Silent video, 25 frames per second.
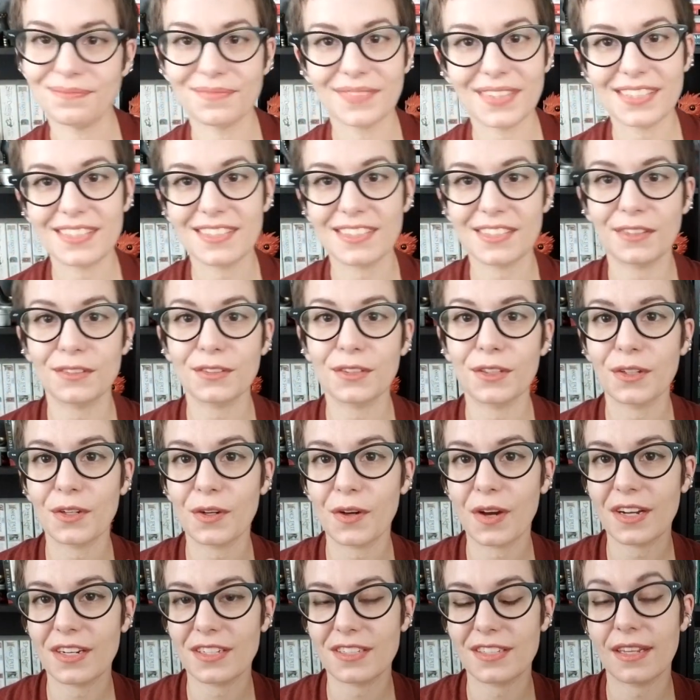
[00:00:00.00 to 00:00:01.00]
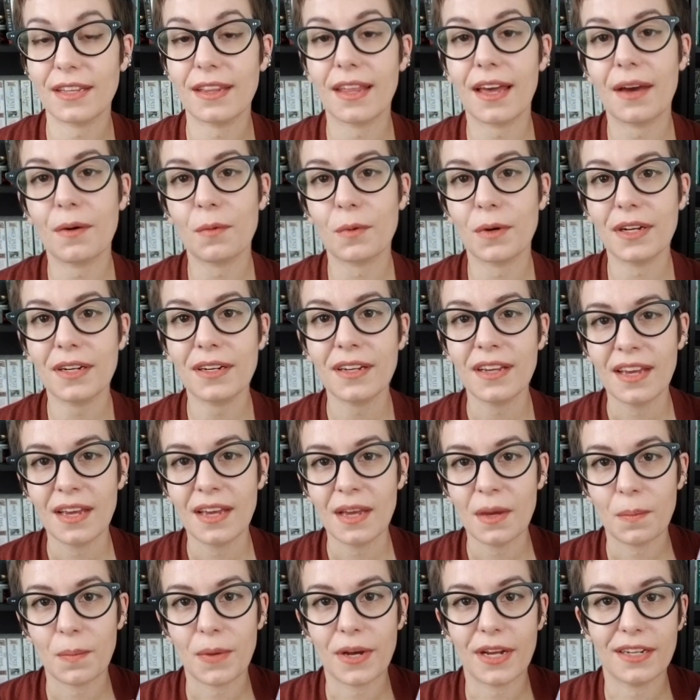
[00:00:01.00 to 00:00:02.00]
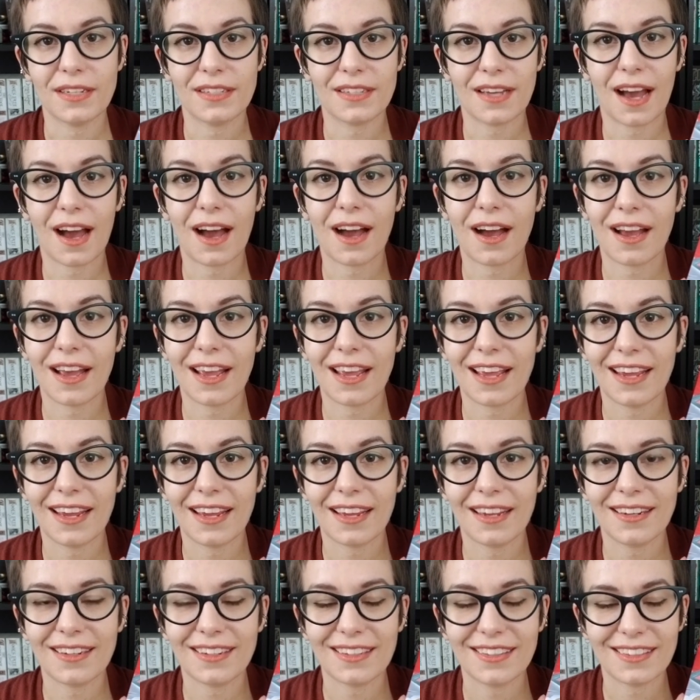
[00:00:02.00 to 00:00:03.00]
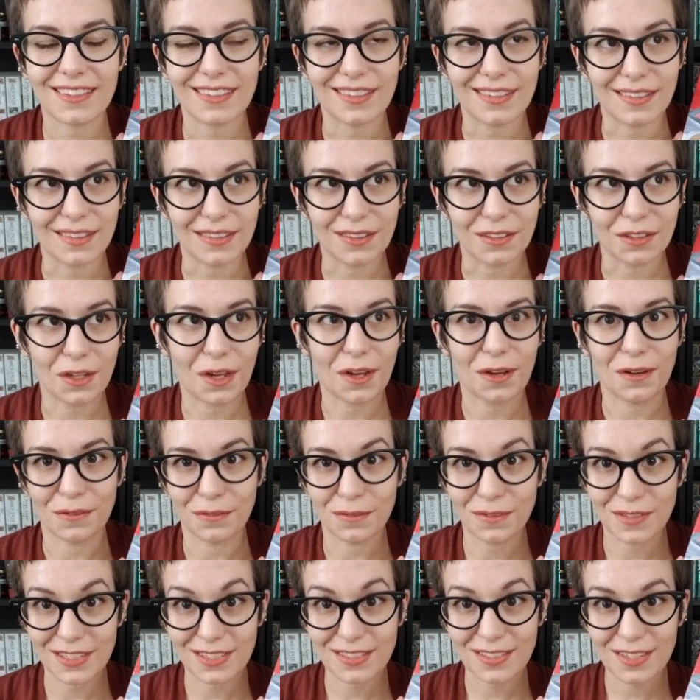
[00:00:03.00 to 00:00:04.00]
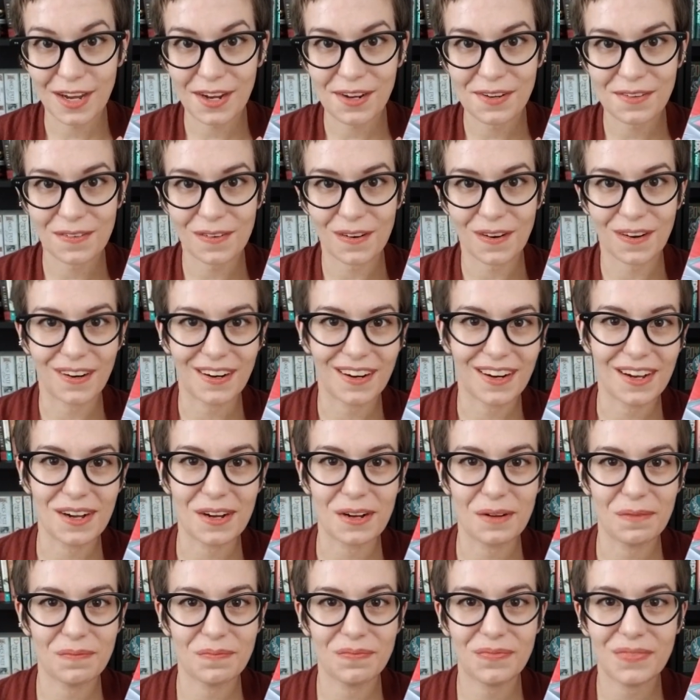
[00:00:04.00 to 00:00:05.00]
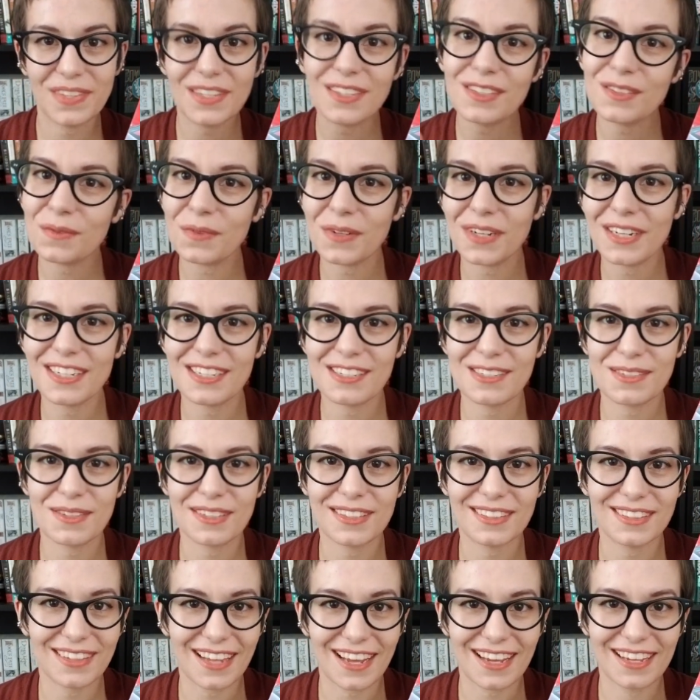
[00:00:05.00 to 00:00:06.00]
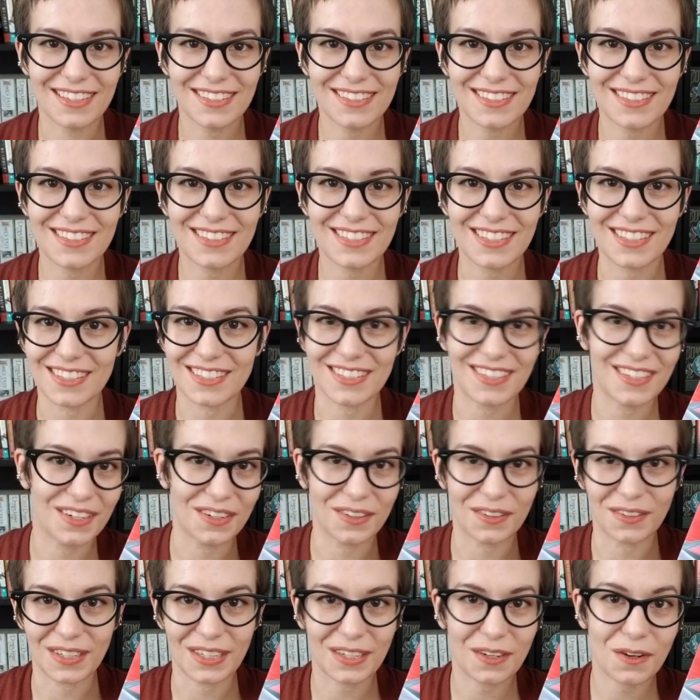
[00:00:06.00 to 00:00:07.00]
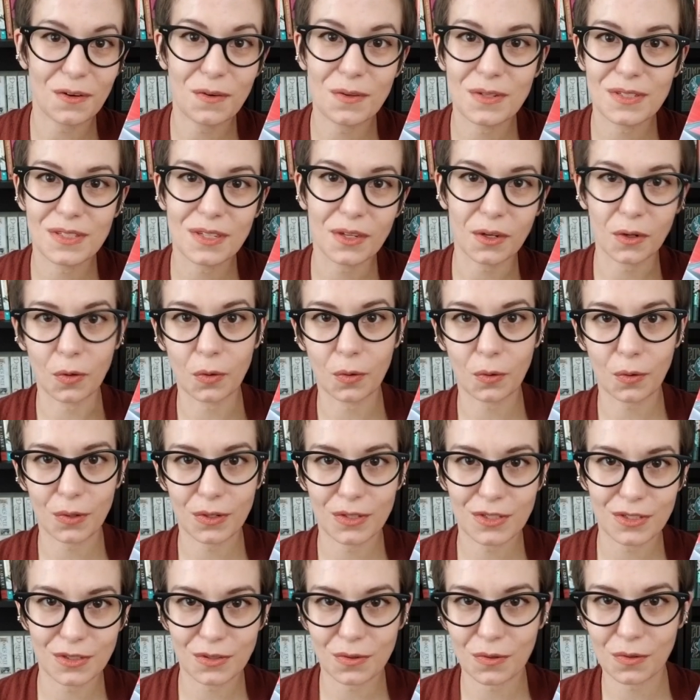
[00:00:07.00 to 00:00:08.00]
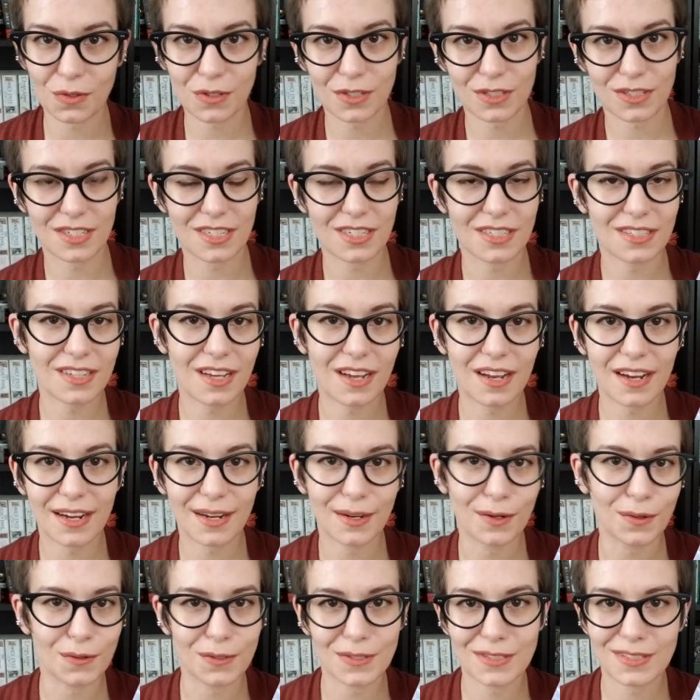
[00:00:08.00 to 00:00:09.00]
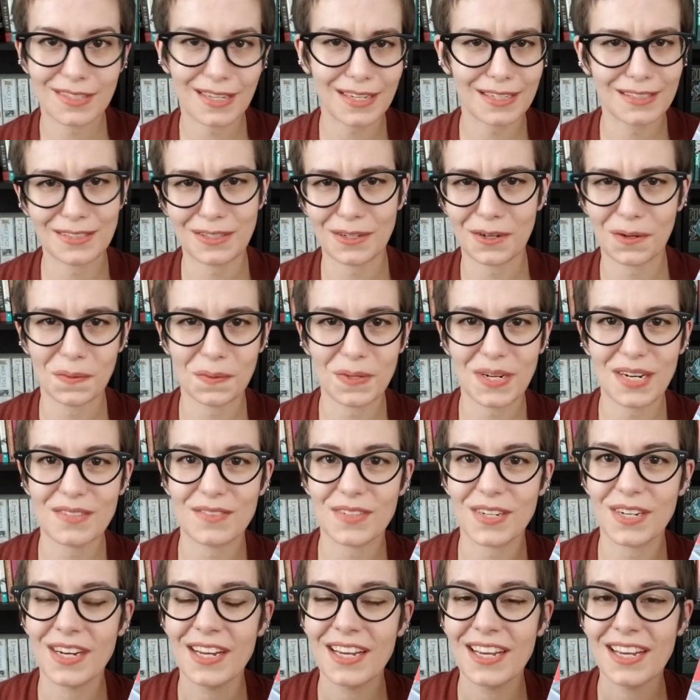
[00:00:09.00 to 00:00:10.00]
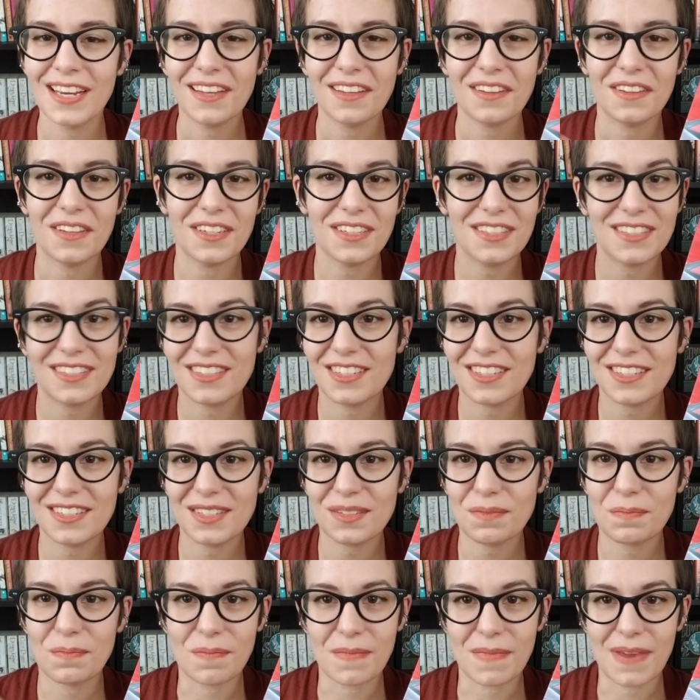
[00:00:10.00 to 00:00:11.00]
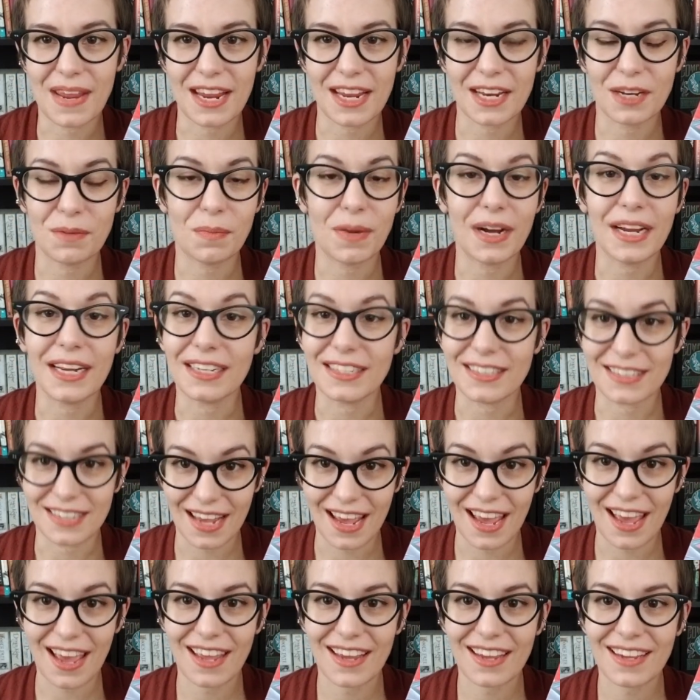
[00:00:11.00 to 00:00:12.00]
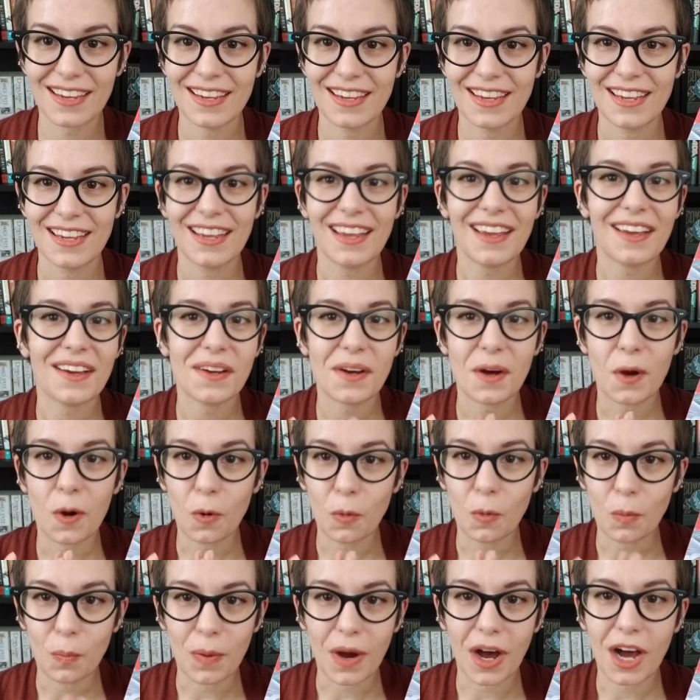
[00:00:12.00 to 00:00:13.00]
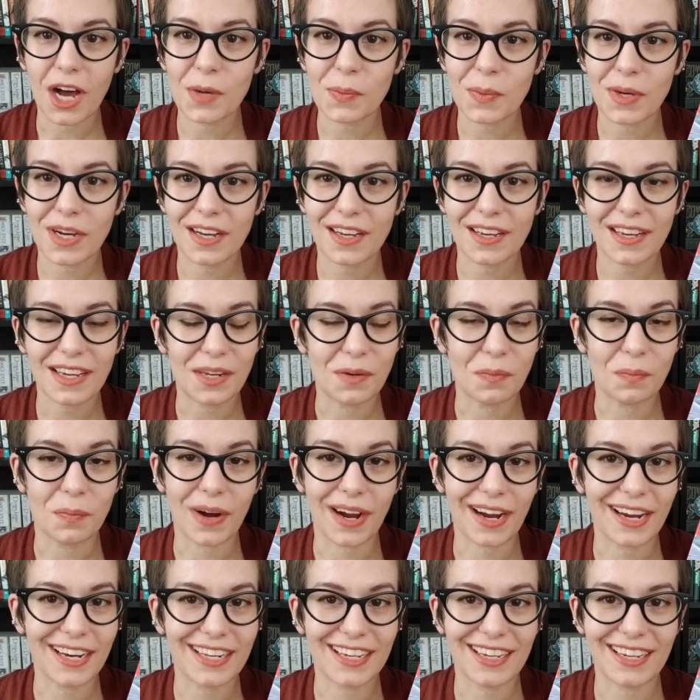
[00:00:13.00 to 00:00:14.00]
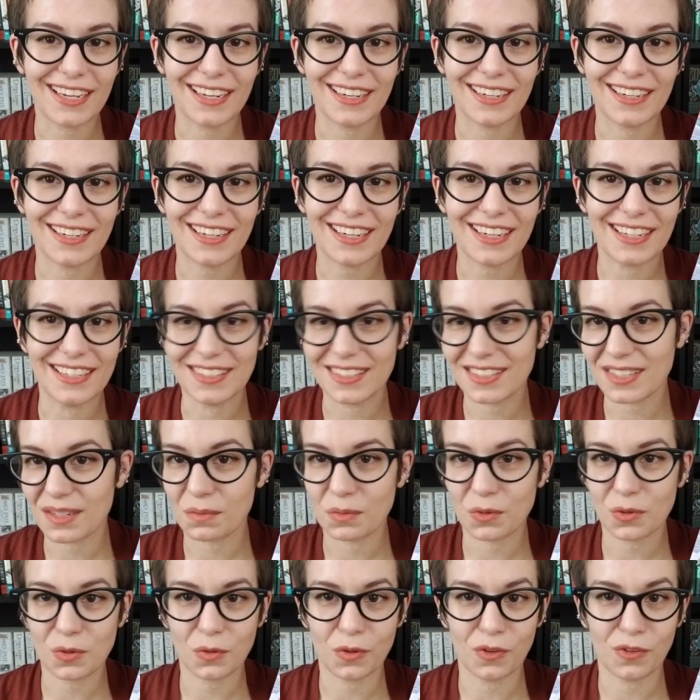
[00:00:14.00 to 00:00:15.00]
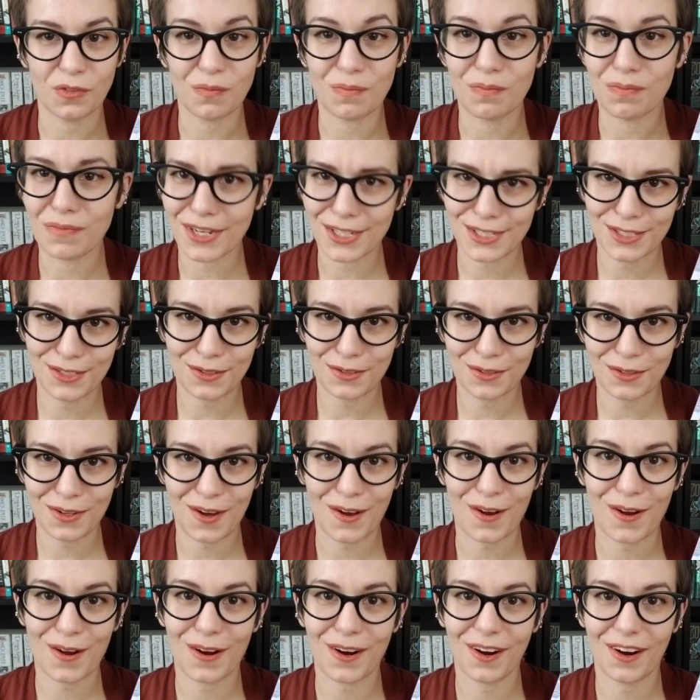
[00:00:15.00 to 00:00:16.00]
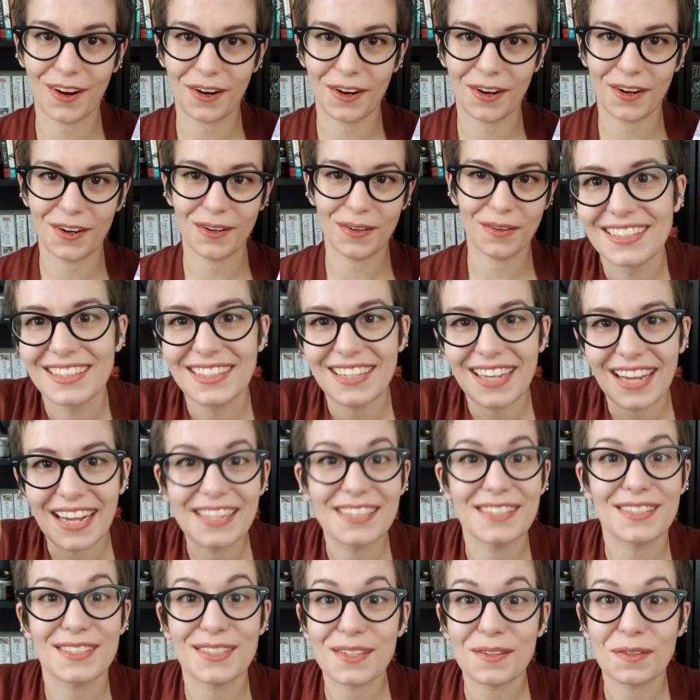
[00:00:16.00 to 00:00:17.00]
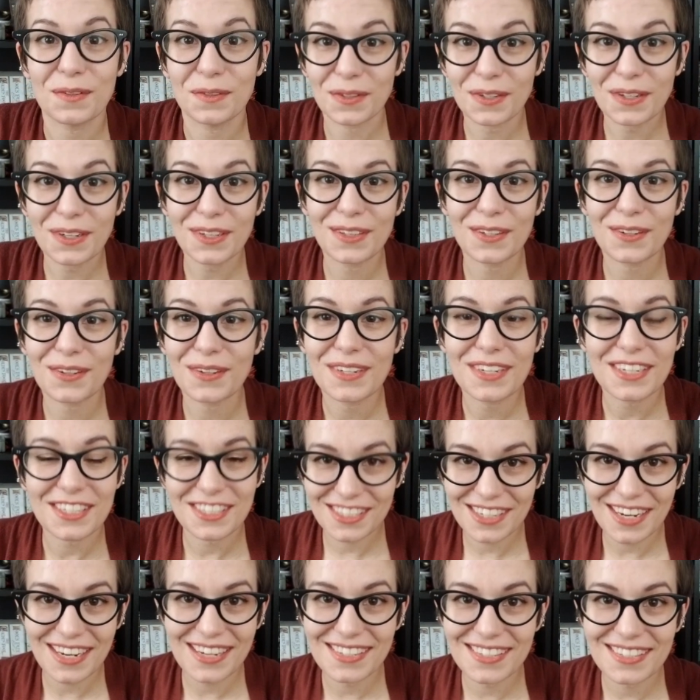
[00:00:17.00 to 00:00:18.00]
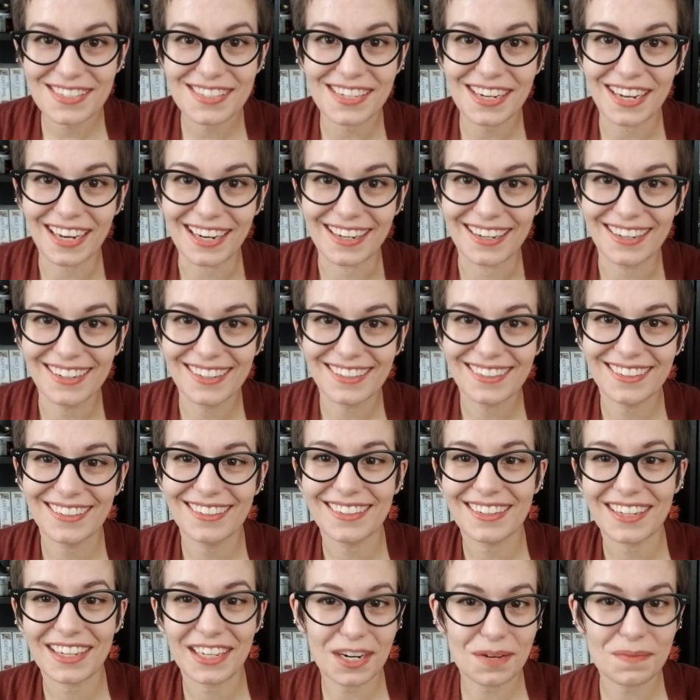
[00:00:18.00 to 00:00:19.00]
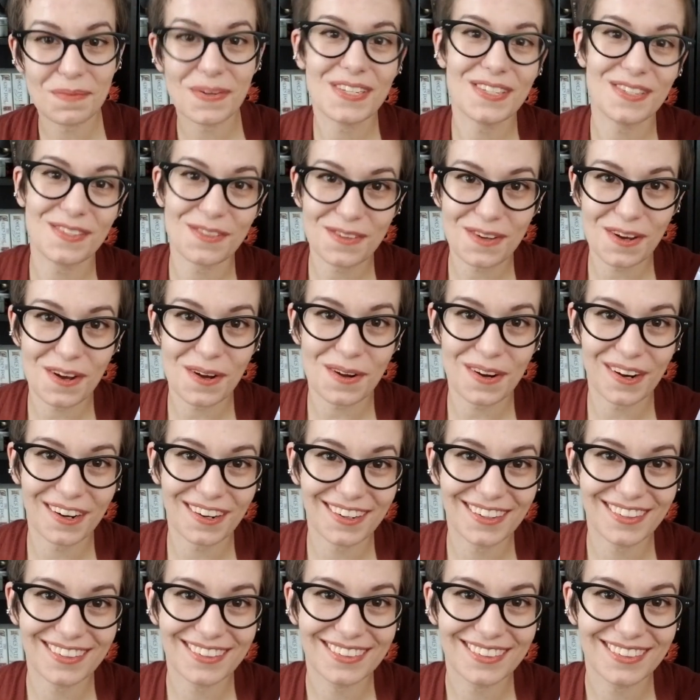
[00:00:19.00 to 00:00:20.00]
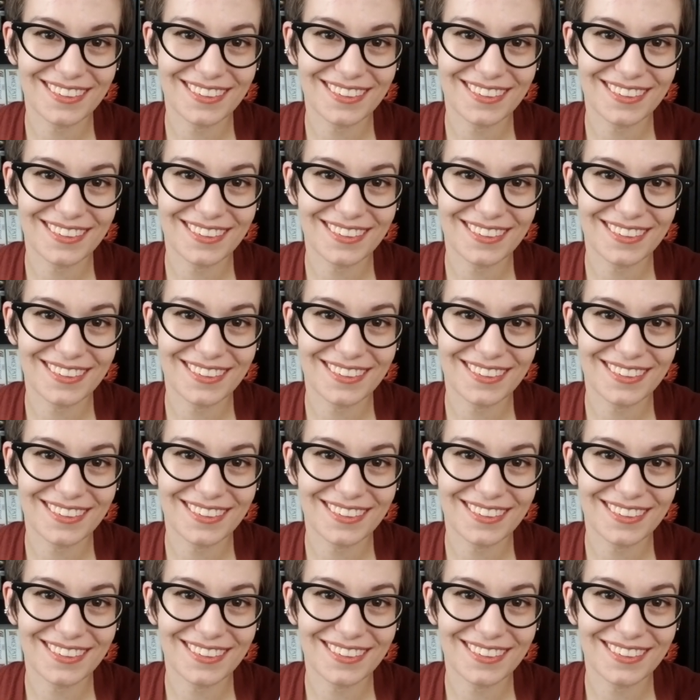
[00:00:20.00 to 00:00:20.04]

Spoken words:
Still don't know how to say that one, but I love this cover. This one is less just, you know, like, oh, it's a gorgeous, gorgeous design or it's sexy or whatever. This just made my day. Obama and Biden in some sort of muscle car. It's so good. They're in a chase scene in a muscle car.